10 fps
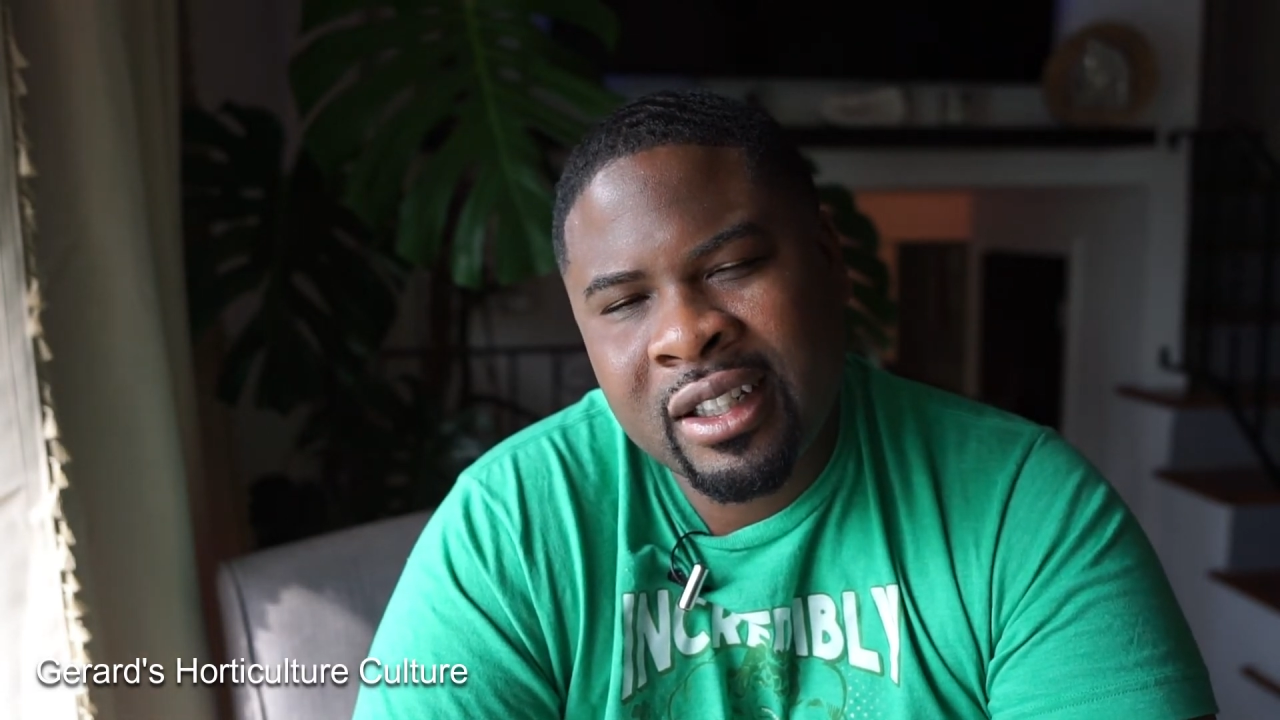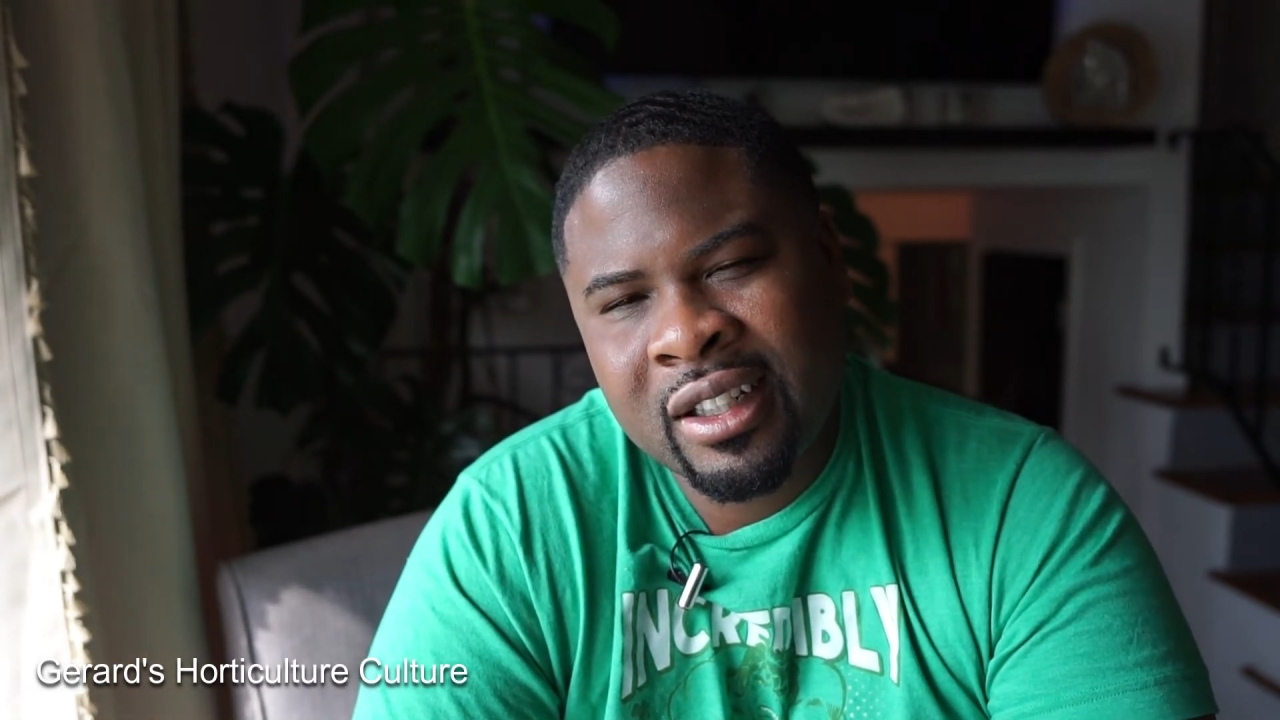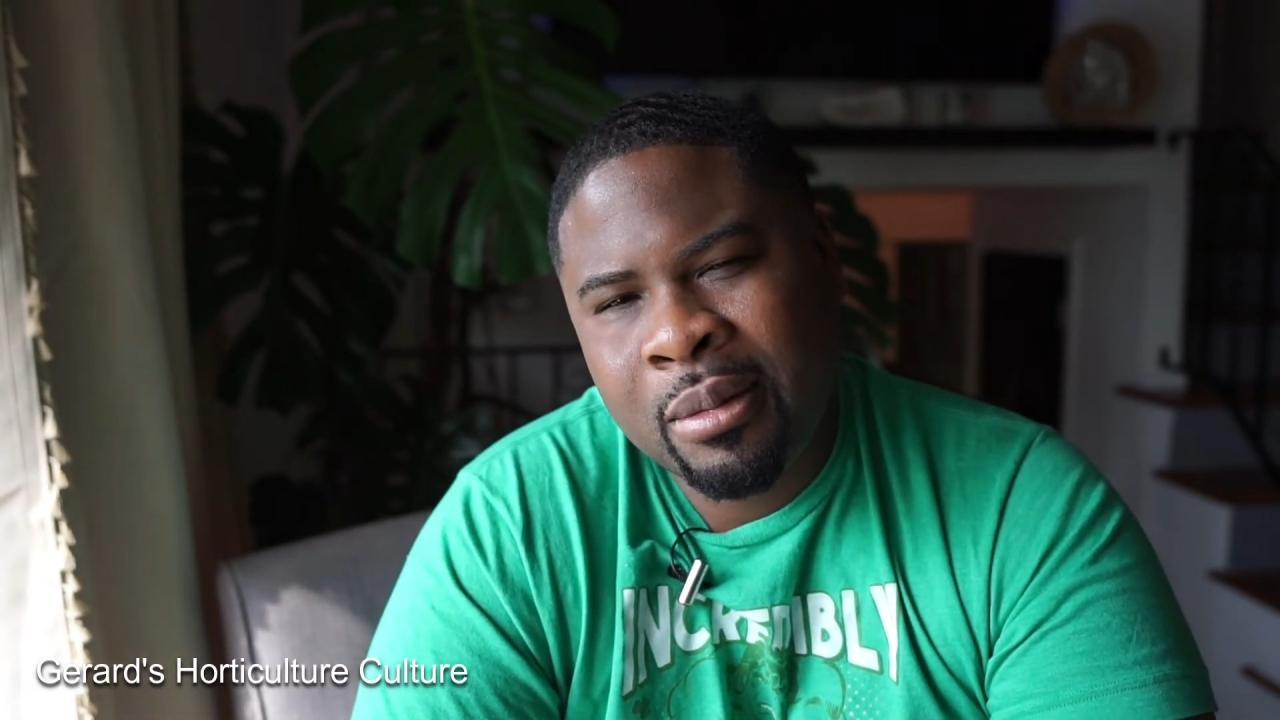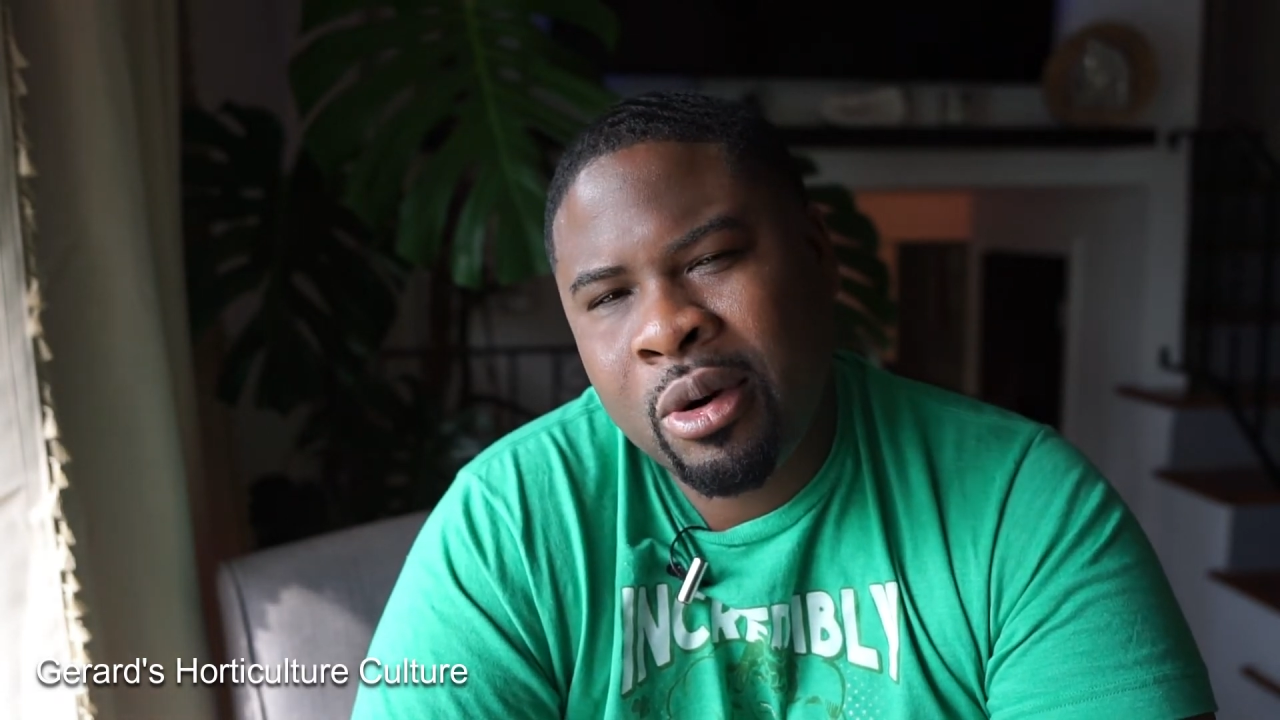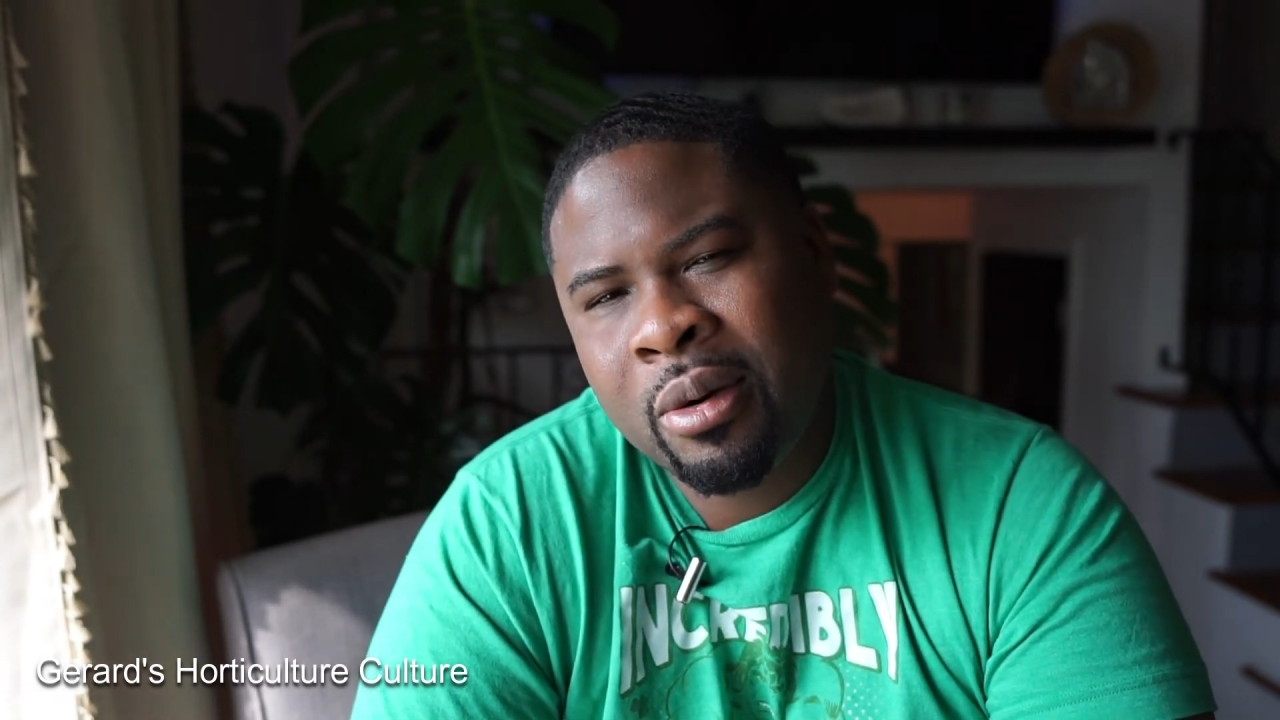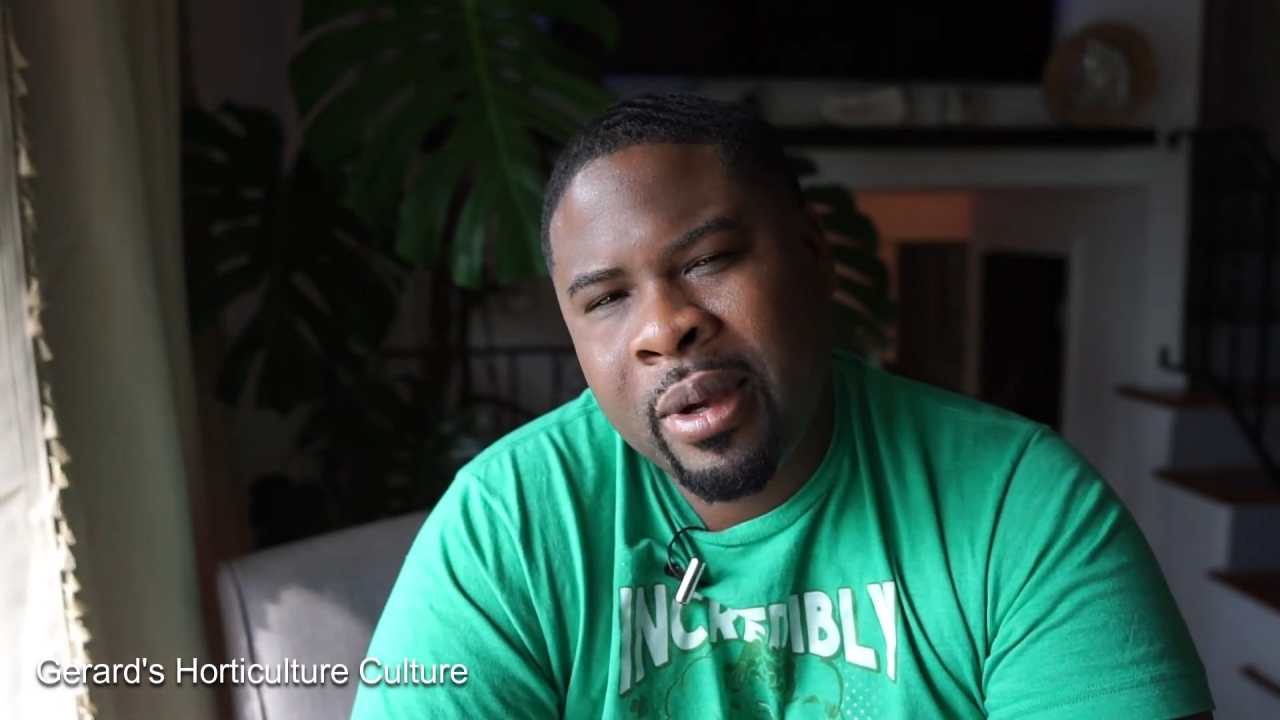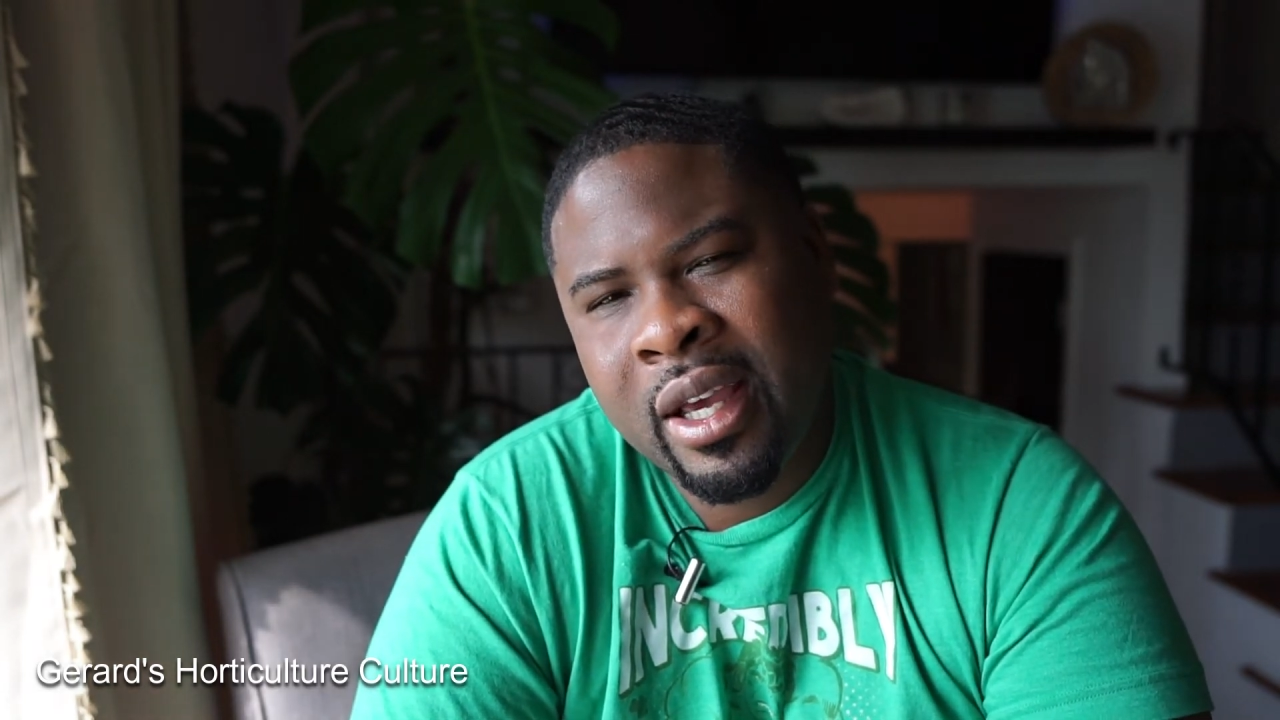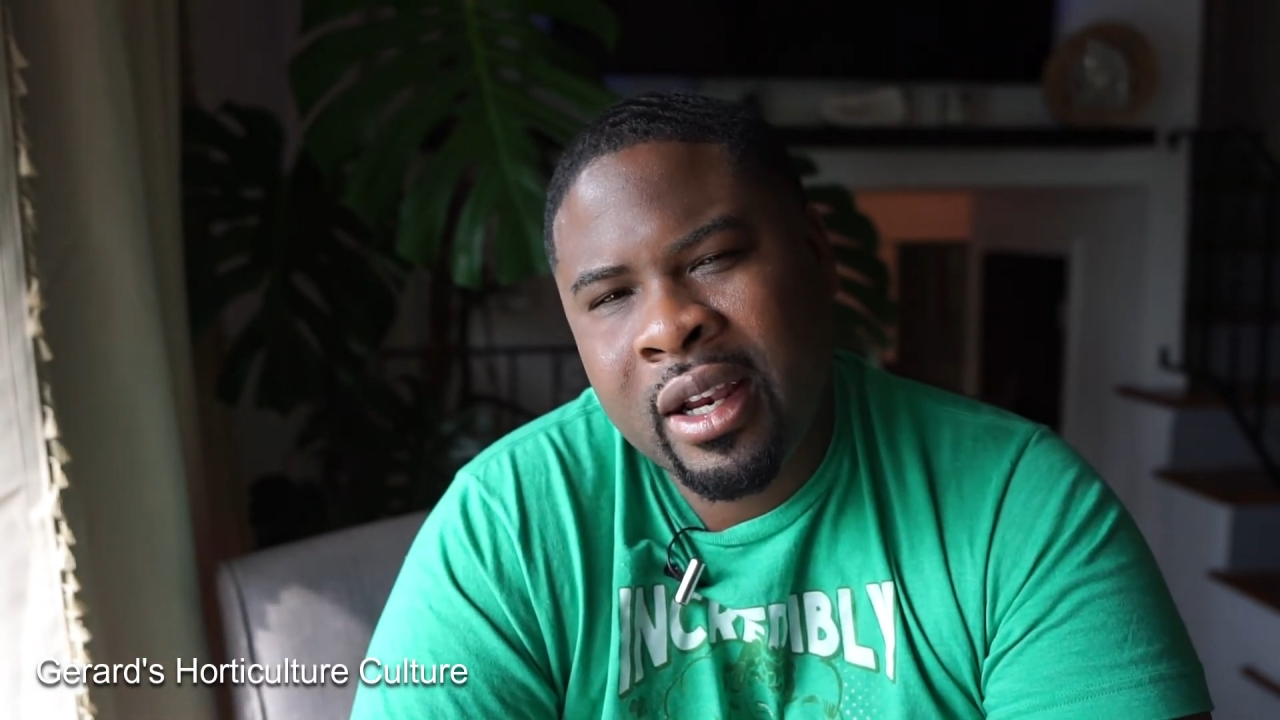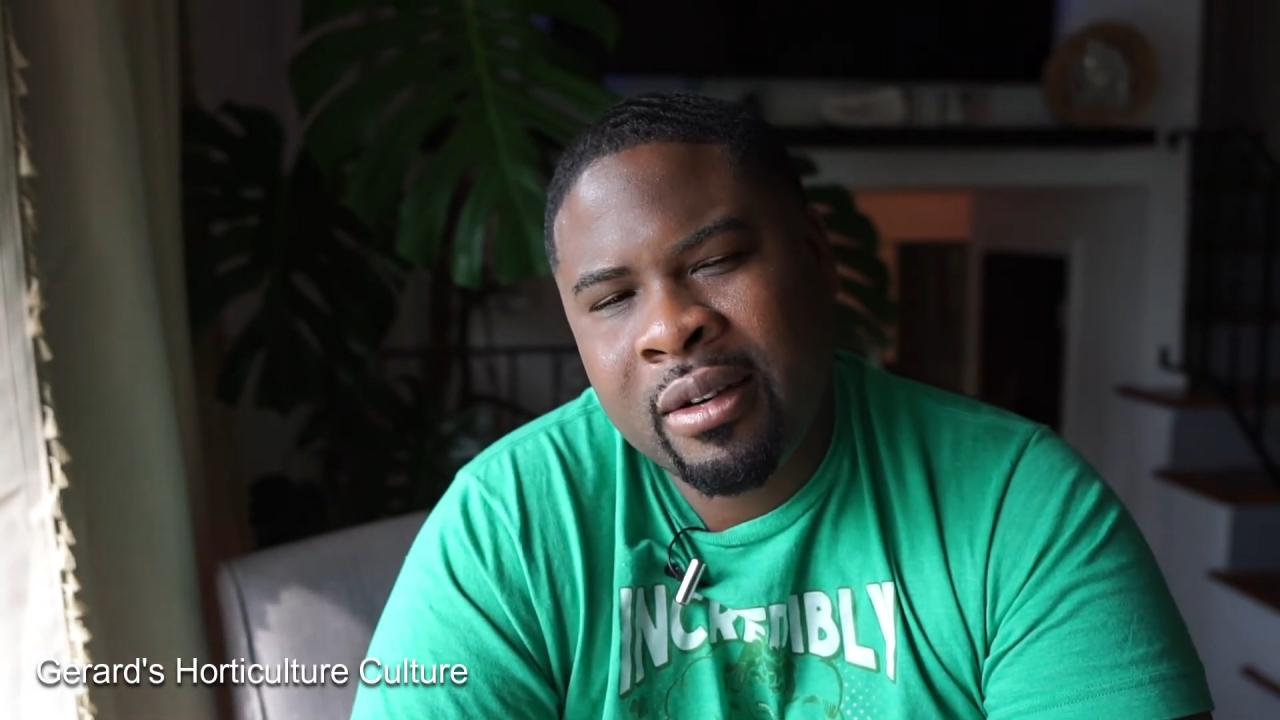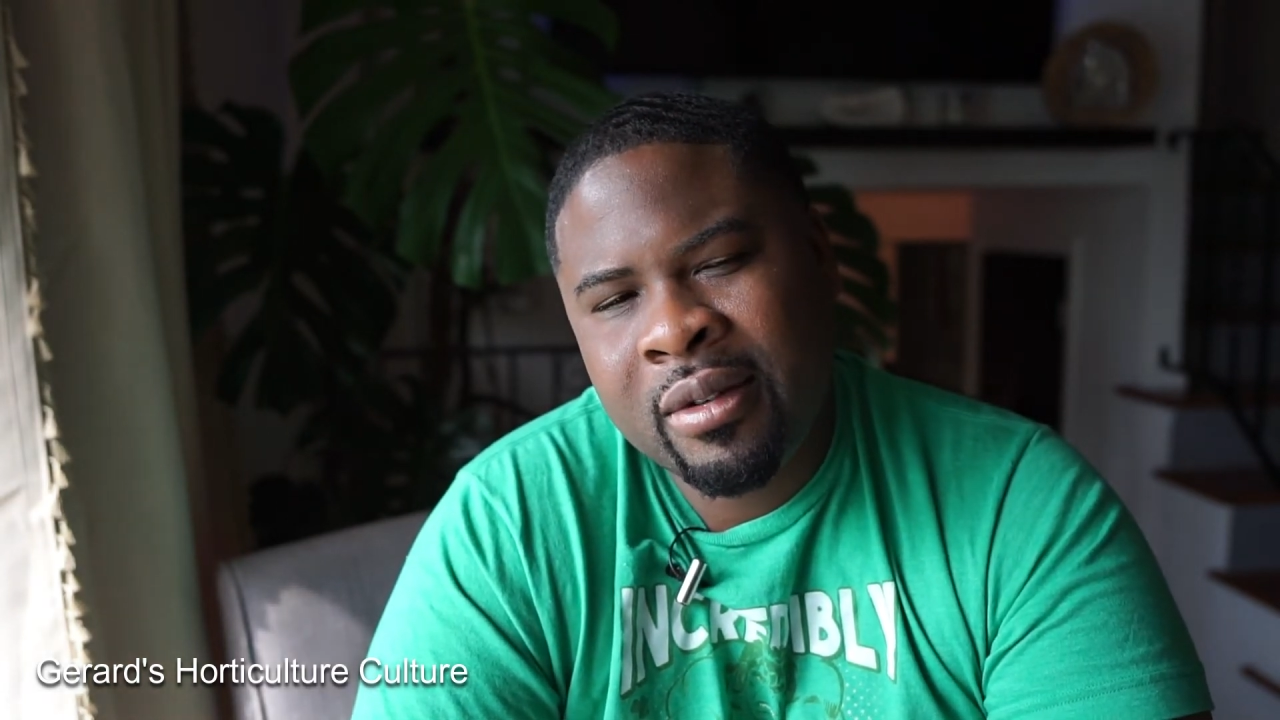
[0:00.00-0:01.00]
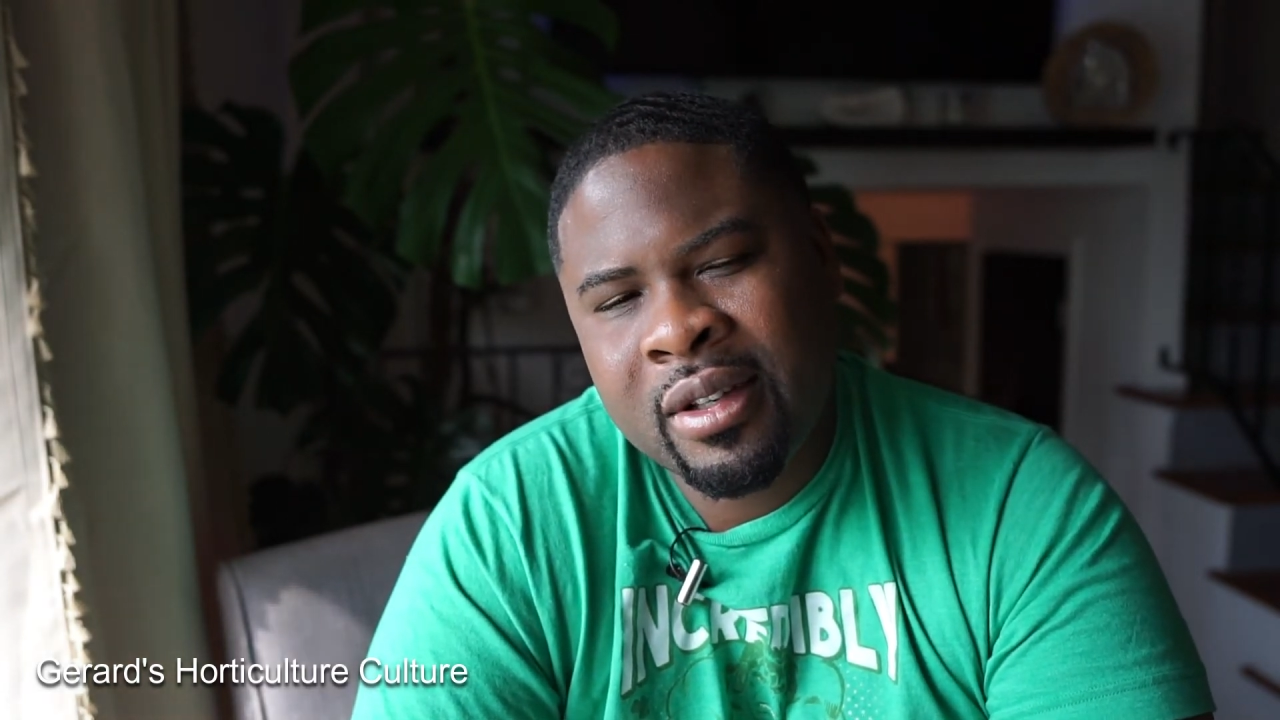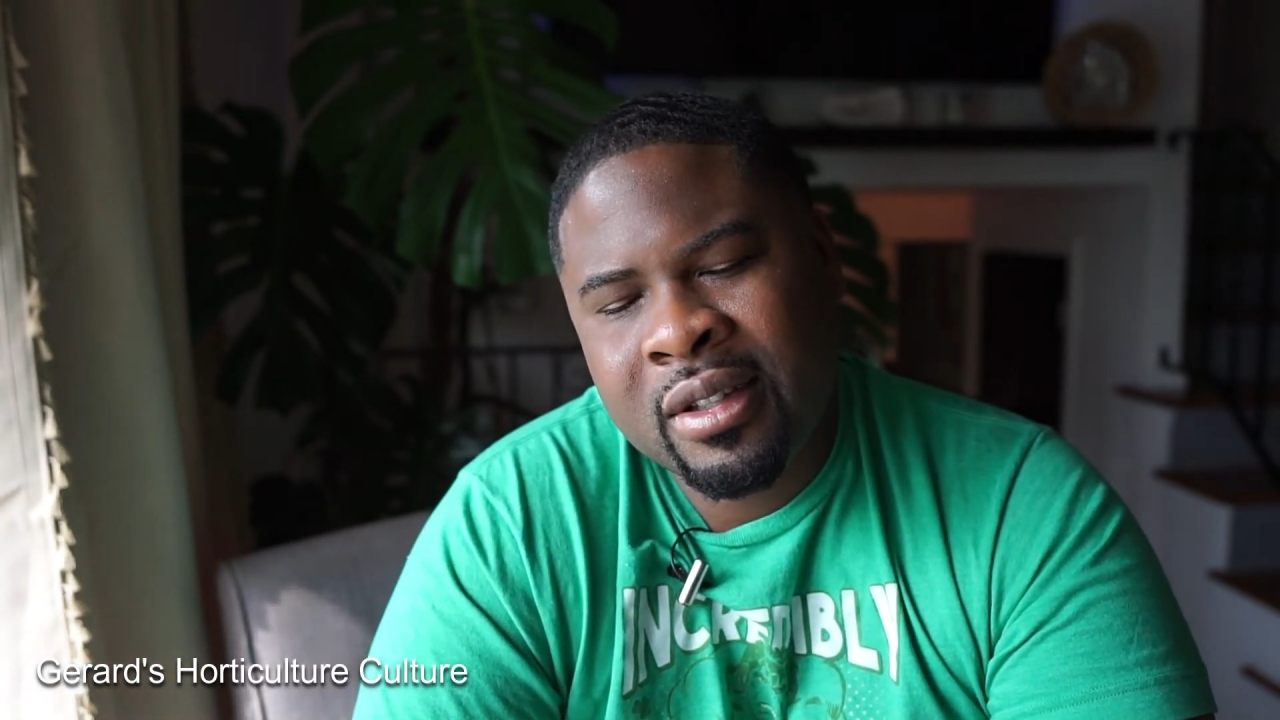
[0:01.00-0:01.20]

come on, man.